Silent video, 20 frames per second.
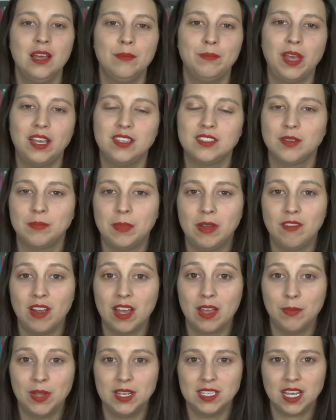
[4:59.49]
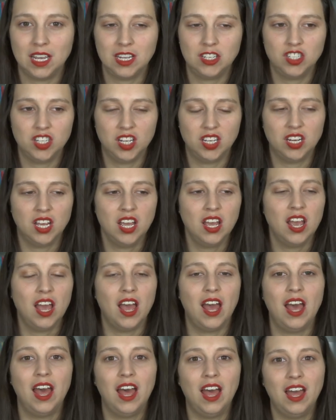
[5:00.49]
based on my recommendation,
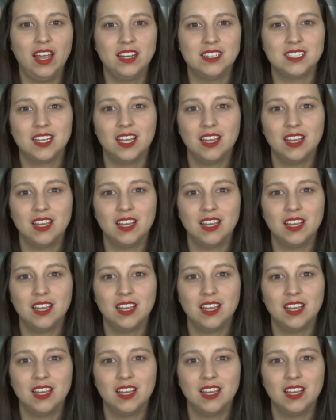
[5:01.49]
and